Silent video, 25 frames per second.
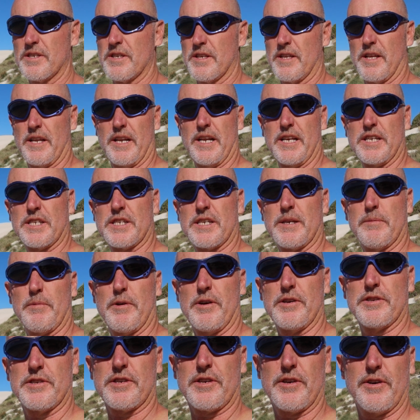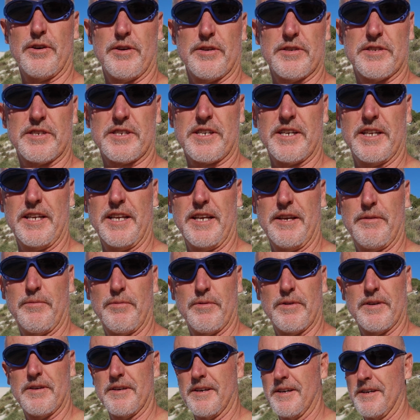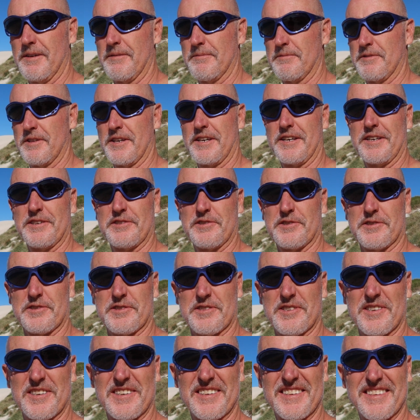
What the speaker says: it that Eskimos have got skinny dinguses?